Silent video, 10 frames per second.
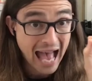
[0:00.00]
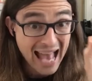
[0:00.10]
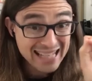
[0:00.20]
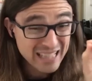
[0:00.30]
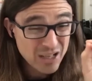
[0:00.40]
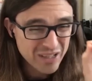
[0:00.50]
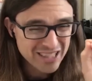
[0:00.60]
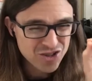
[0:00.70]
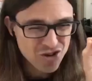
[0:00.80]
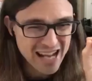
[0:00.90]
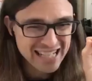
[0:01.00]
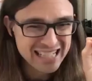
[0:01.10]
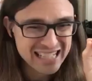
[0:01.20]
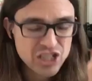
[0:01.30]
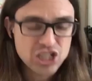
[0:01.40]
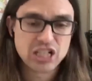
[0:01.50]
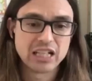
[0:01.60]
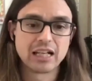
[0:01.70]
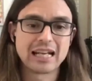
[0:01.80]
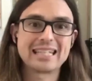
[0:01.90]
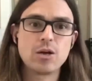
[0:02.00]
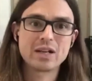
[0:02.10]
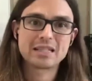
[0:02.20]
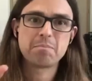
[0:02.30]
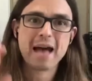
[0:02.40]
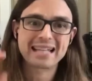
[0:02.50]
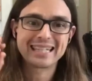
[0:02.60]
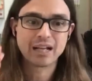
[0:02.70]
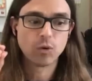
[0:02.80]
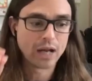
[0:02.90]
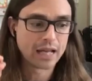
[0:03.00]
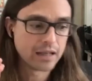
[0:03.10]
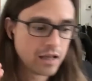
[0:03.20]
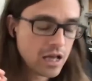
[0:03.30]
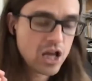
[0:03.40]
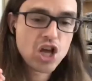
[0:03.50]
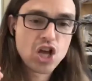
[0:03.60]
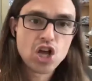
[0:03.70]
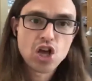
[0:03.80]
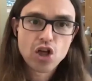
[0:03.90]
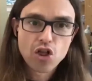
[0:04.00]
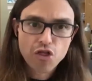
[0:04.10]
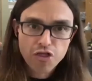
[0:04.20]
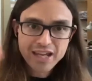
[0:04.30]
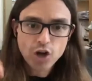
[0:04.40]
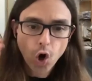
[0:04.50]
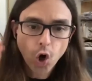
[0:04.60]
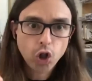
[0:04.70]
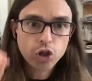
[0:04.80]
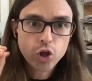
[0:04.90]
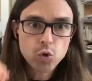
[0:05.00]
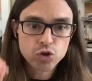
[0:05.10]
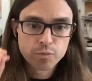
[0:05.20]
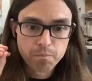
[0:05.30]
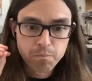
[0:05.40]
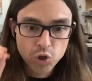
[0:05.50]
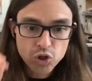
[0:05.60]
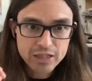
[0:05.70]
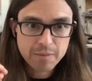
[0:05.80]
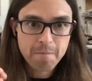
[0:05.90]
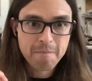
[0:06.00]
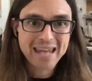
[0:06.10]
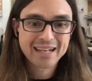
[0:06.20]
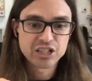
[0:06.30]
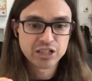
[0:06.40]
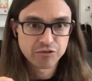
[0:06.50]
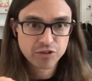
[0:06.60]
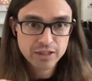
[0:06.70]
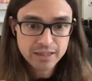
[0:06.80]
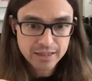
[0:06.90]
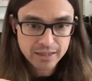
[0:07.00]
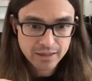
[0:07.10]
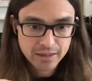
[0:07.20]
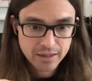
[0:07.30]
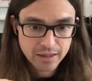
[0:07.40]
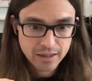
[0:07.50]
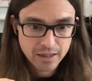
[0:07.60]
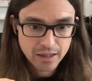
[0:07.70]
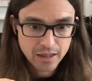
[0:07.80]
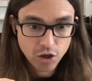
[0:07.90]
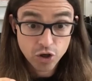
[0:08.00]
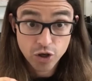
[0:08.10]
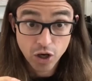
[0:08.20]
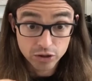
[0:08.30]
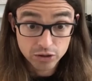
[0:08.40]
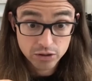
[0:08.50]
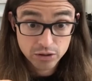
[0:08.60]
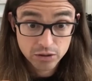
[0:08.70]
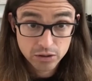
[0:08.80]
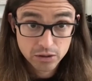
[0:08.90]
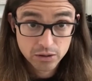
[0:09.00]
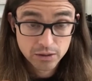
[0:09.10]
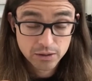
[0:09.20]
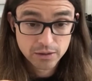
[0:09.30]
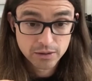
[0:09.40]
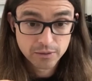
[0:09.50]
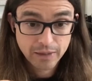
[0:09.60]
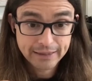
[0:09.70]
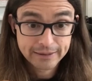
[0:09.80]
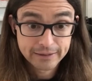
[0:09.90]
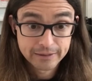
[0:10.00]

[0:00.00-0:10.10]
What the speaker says: as he was transitioning, as he was passing away, did all those books make a difference or not? Right?